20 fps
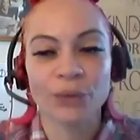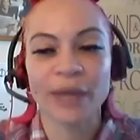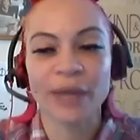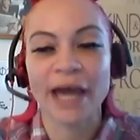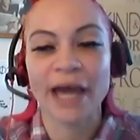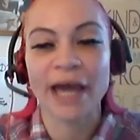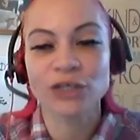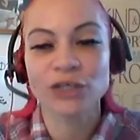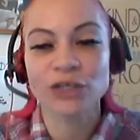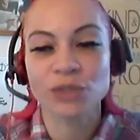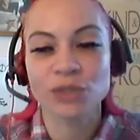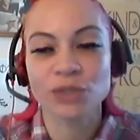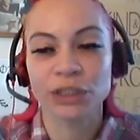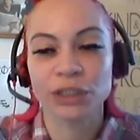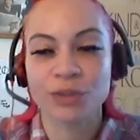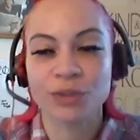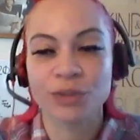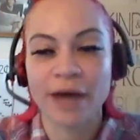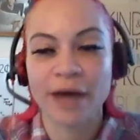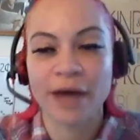we actually
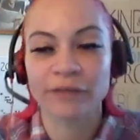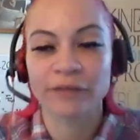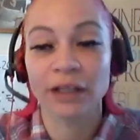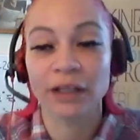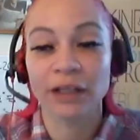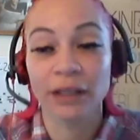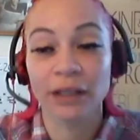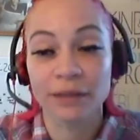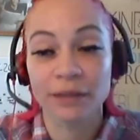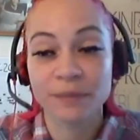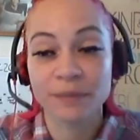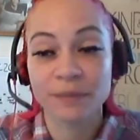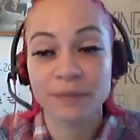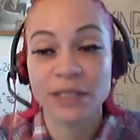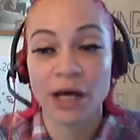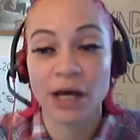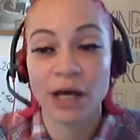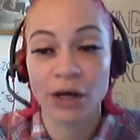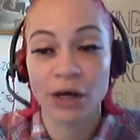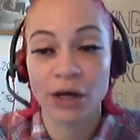do have clips
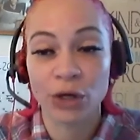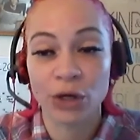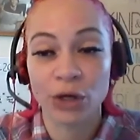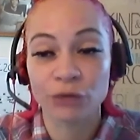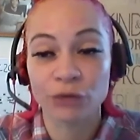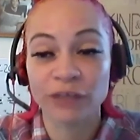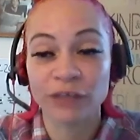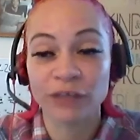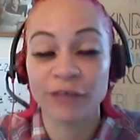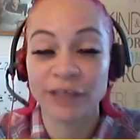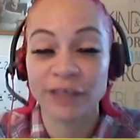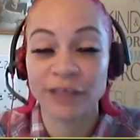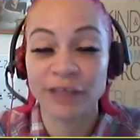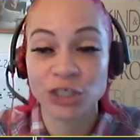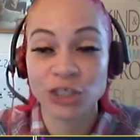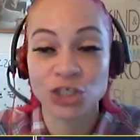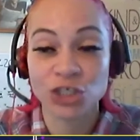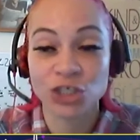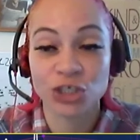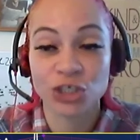of the event
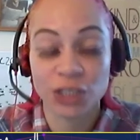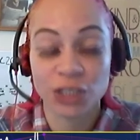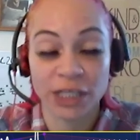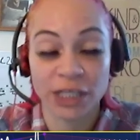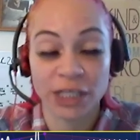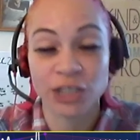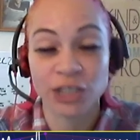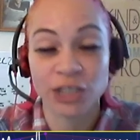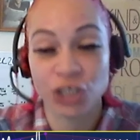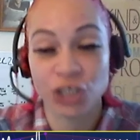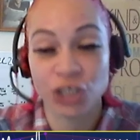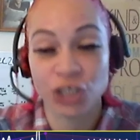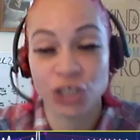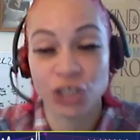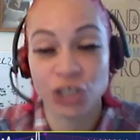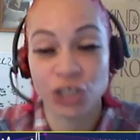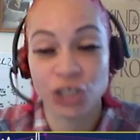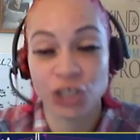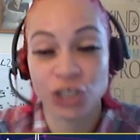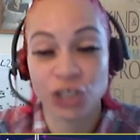that she's
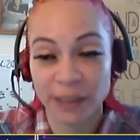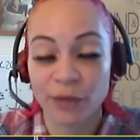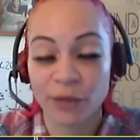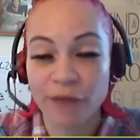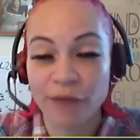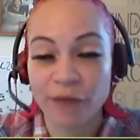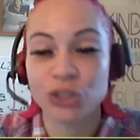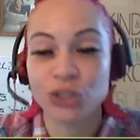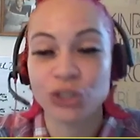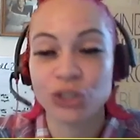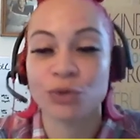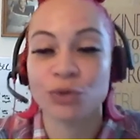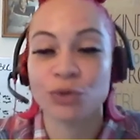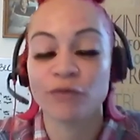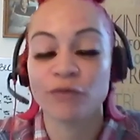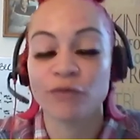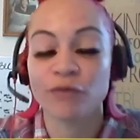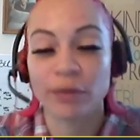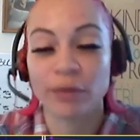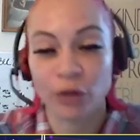speaking in reference
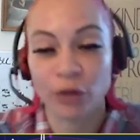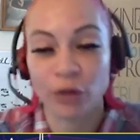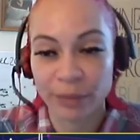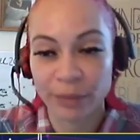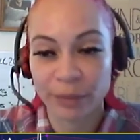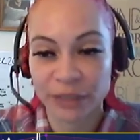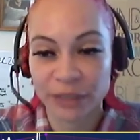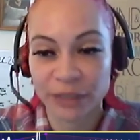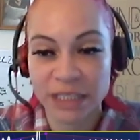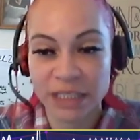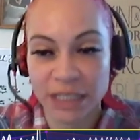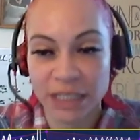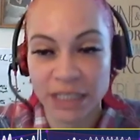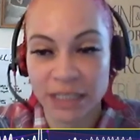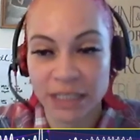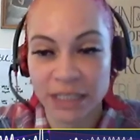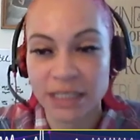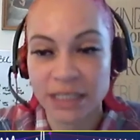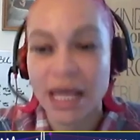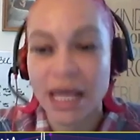to from November the
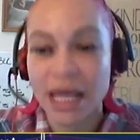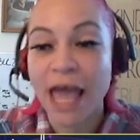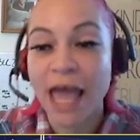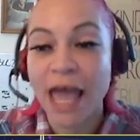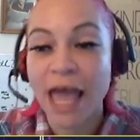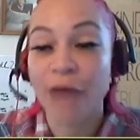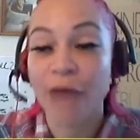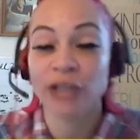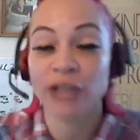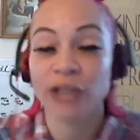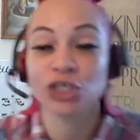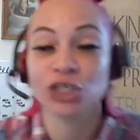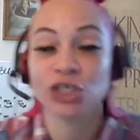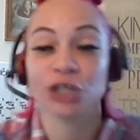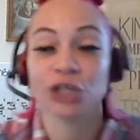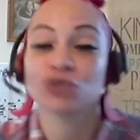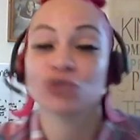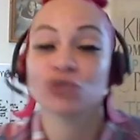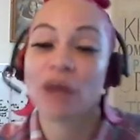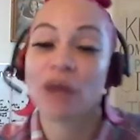6th. And we're actually
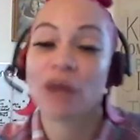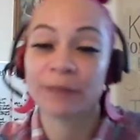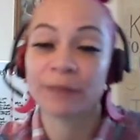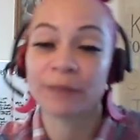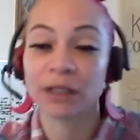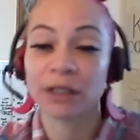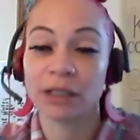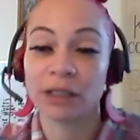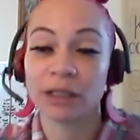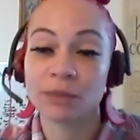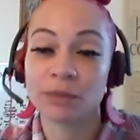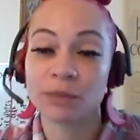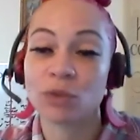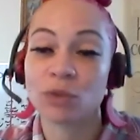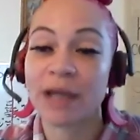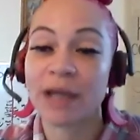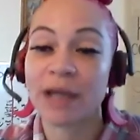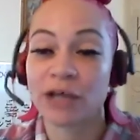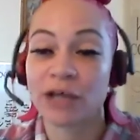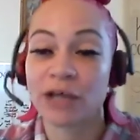going to drop the clips
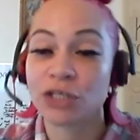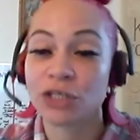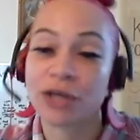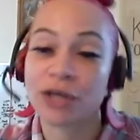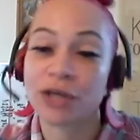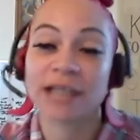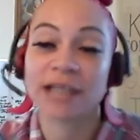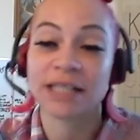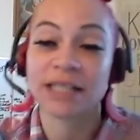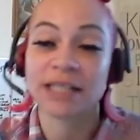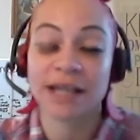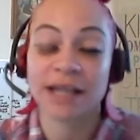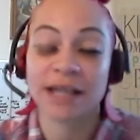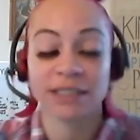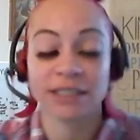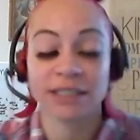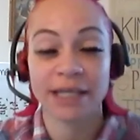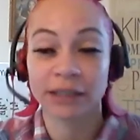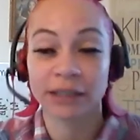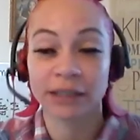right now so you guys can
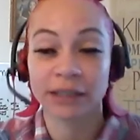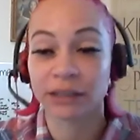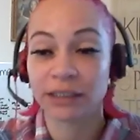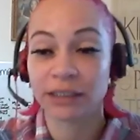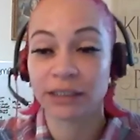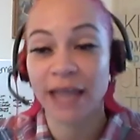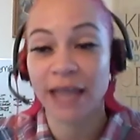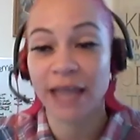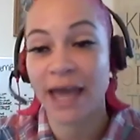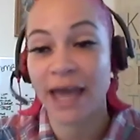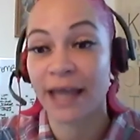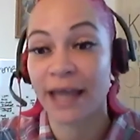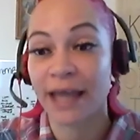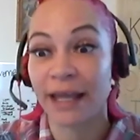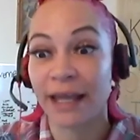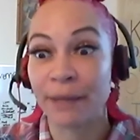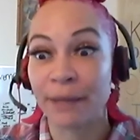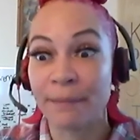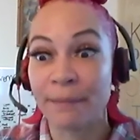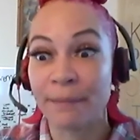take a look at an
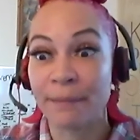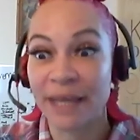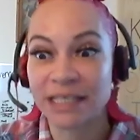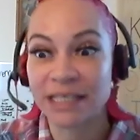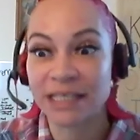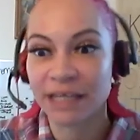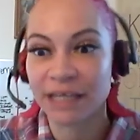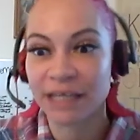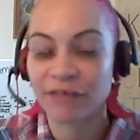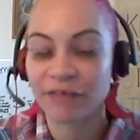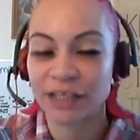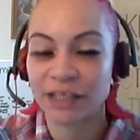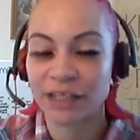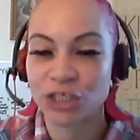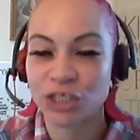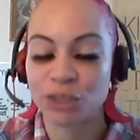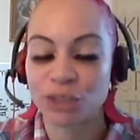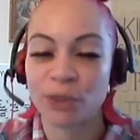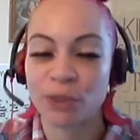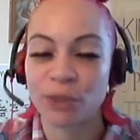amazing event that
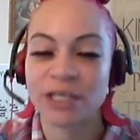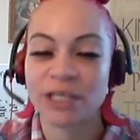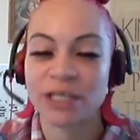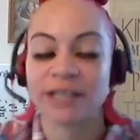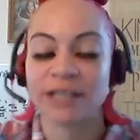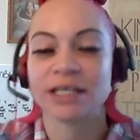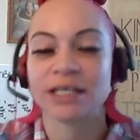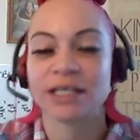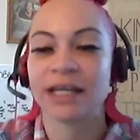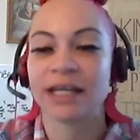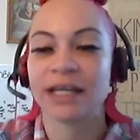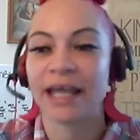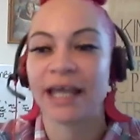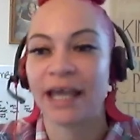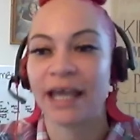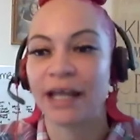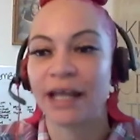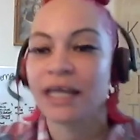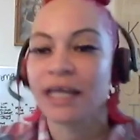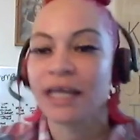she partaked in
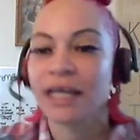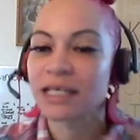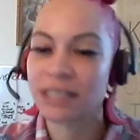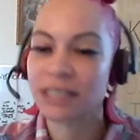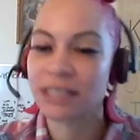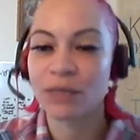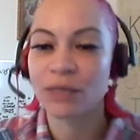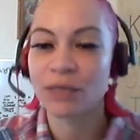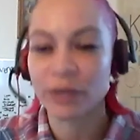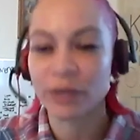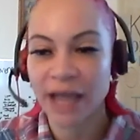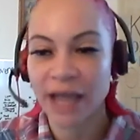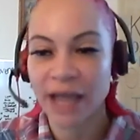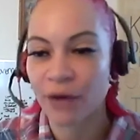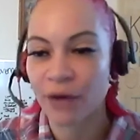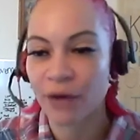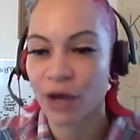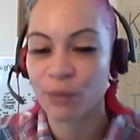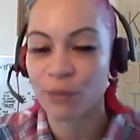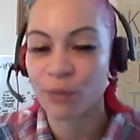and see what the
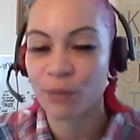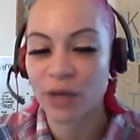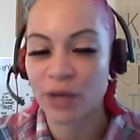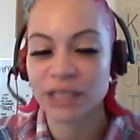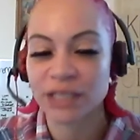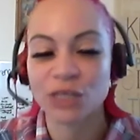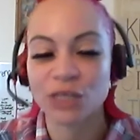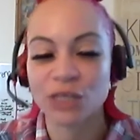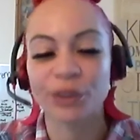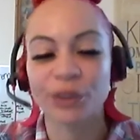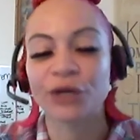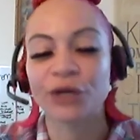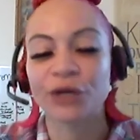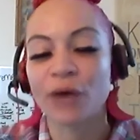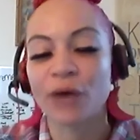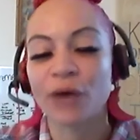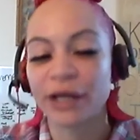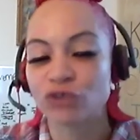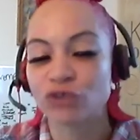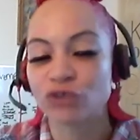outcome was. So we're going to go
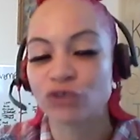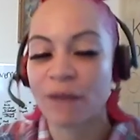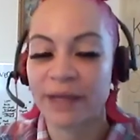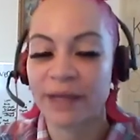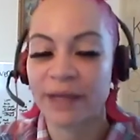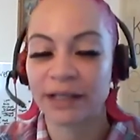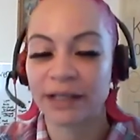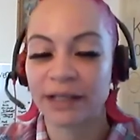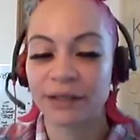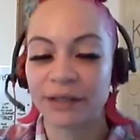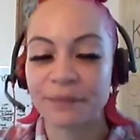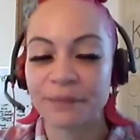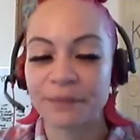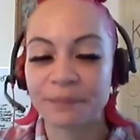ahead and drop that clip.